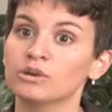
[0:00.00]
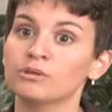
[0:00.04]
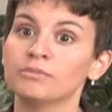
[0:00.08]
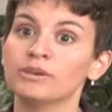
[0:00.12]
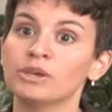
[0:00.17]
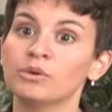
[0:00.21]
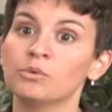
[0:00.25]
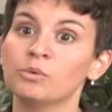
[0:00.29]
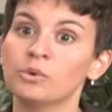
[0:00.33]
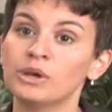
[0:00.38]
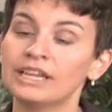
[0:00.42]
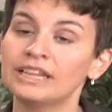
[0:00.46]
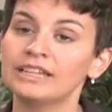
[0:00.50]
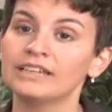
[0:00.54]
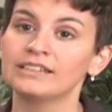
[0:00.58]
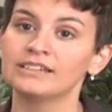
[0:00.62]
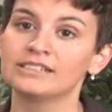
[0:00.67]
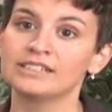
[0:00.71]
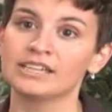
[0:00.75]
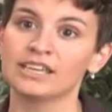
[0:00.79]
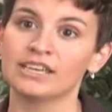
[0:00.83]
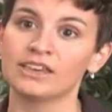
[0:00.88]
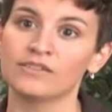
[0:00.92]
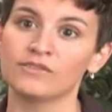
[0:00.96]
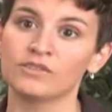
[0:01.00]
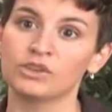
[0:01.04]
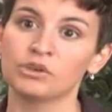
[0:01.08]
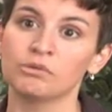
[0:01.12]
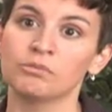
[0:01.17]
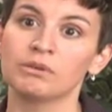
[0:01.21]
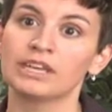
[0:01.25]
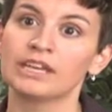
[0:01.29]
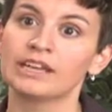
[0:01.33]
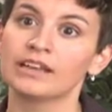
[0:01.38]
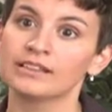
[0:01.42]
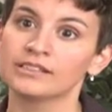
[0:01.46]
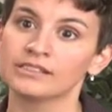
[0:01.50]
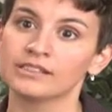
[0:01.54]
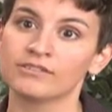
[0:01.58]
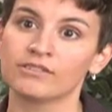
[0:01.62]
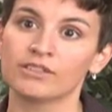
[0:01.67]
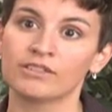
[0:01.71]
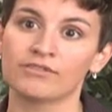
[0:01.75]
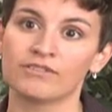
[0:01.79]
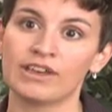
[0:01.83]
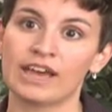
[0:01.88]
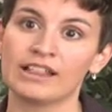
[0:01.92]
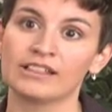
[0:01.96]
will be willing to give you because of
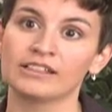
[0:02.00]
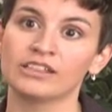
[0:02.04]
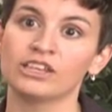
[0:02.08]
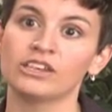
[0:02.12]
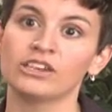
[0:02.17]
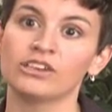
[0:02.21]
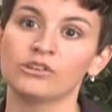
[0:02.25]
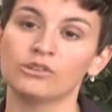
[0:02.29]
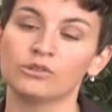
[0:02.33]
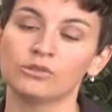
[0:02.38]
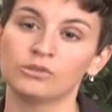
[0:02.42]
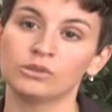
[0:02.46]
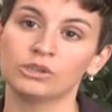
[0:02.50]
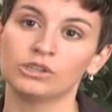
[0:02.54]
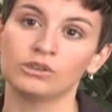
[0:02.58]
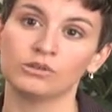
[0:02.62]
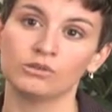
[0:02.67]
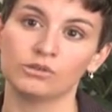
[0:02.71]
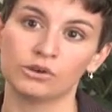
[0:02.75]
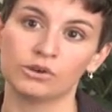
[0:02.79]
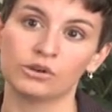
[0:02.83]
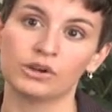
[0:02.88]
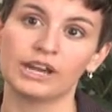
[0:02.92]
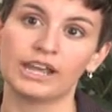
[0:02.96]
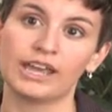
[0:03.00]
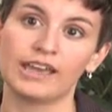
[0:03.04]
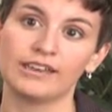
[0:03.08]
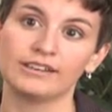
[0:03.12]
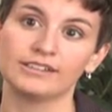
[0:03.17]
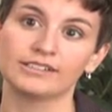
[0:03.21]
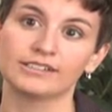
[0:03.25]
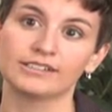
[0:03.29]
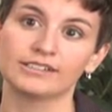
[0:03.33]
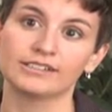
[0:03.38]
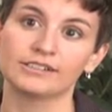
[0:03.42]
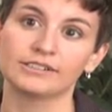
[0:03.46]
the value you, you create.